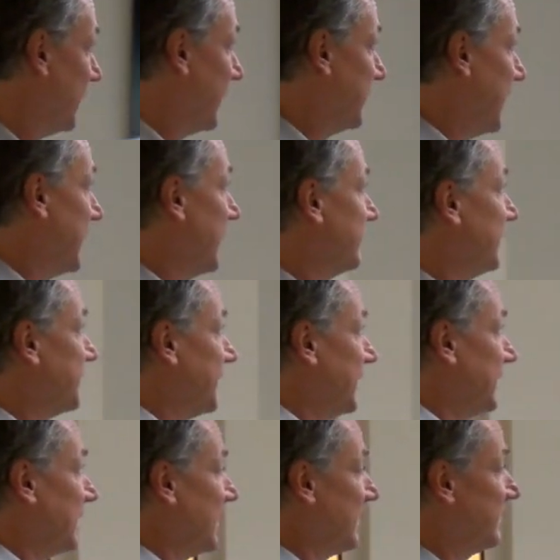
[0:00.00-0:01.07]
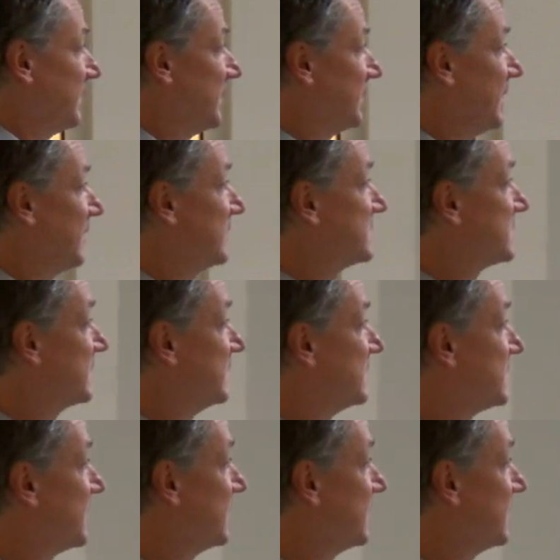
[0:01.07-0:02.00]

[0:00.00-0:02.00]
again, everything, everything there is it,